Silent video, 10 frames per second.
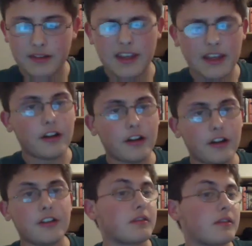Get on
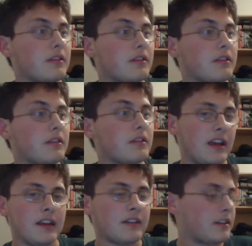your
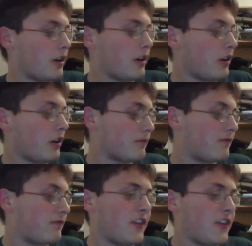things. Start
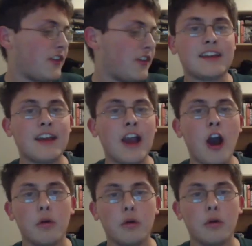fixing
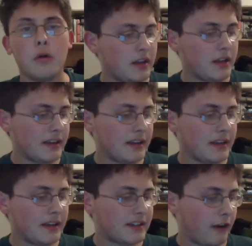code and
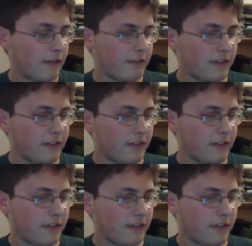stuff,